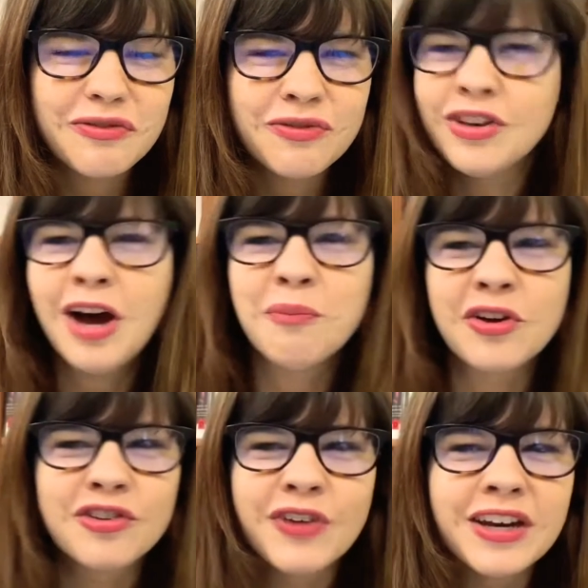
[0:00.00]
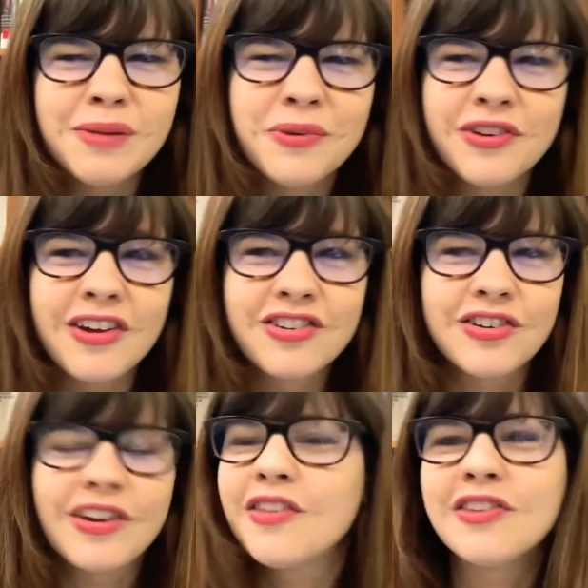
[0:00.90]
not much of any
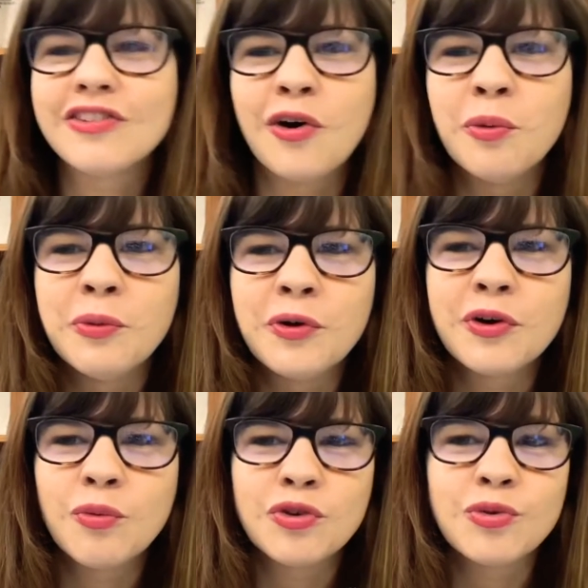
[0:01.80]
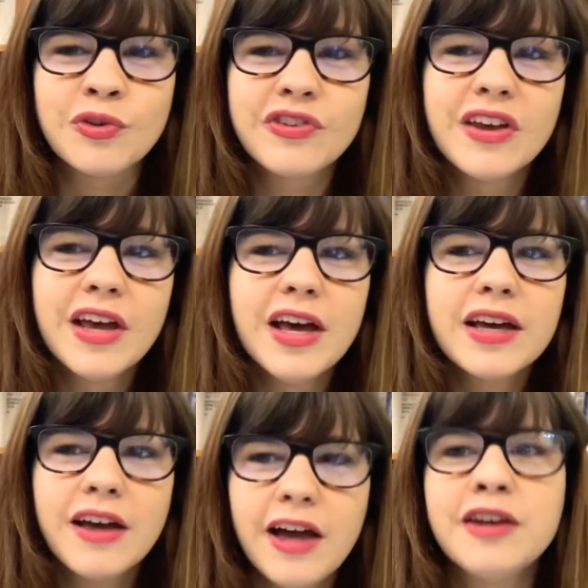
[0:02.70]
protection in this whole book, which was
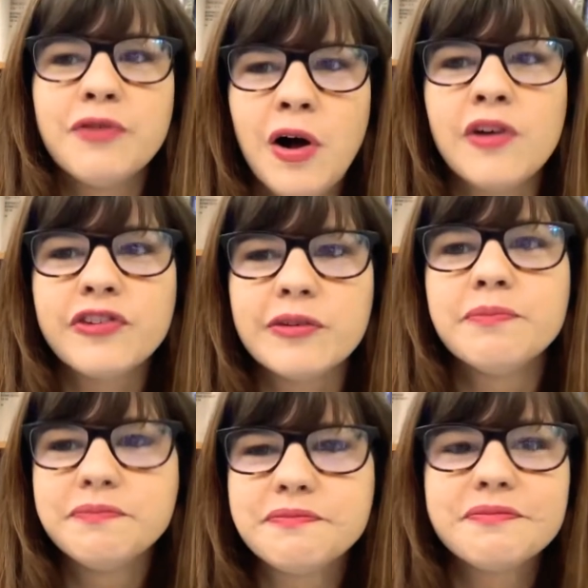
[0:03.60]
kind of awesome.